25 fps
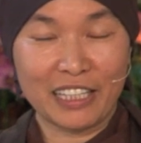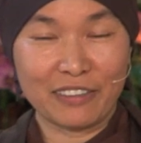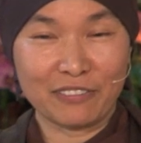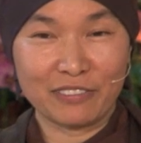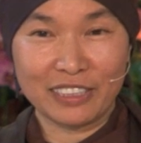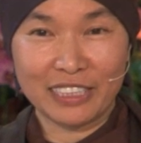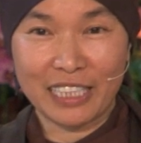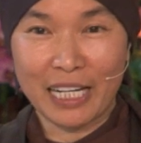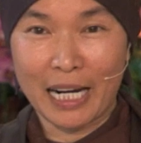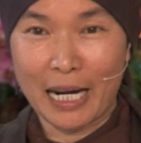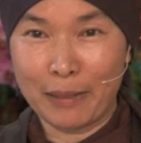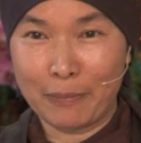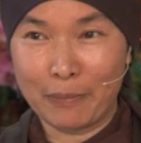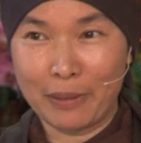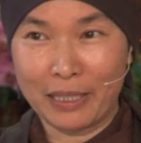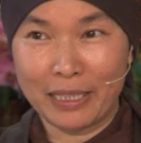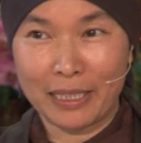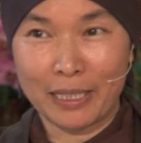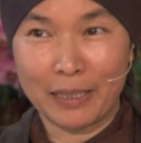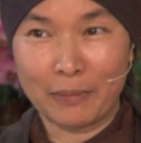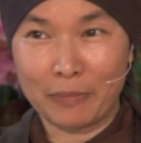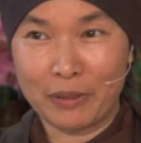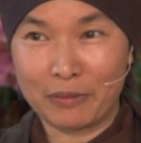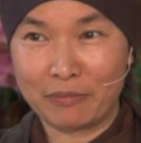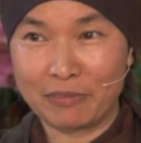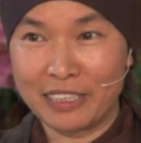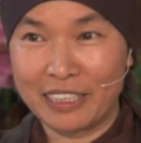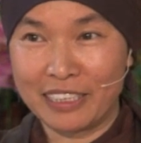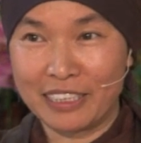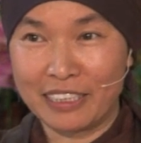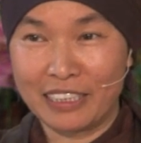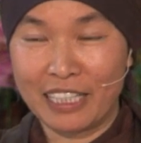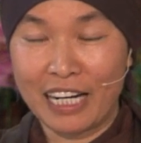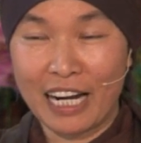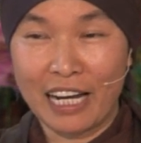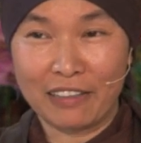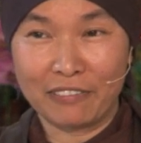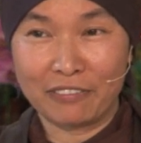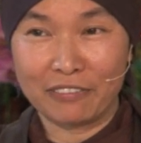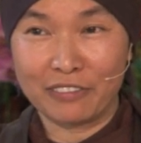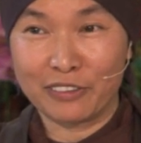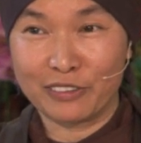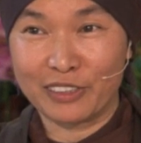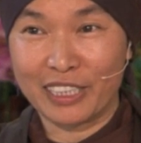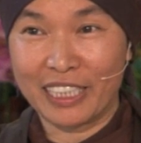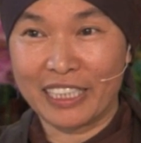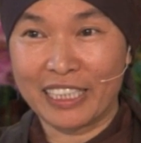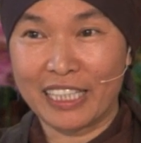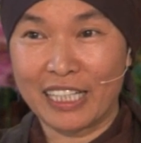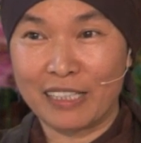Every time I come up here, I feel
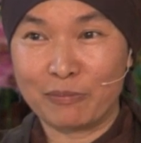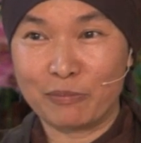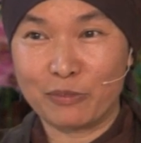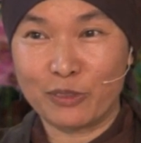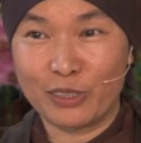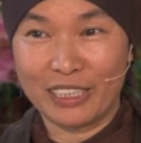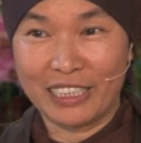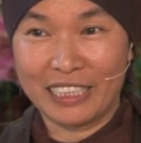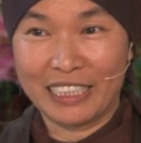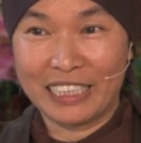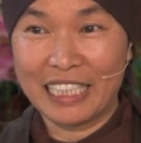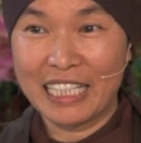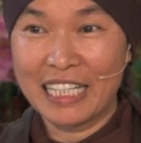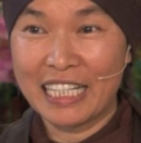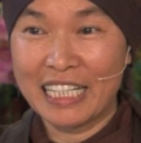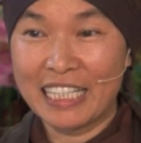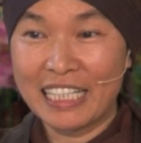like I'm really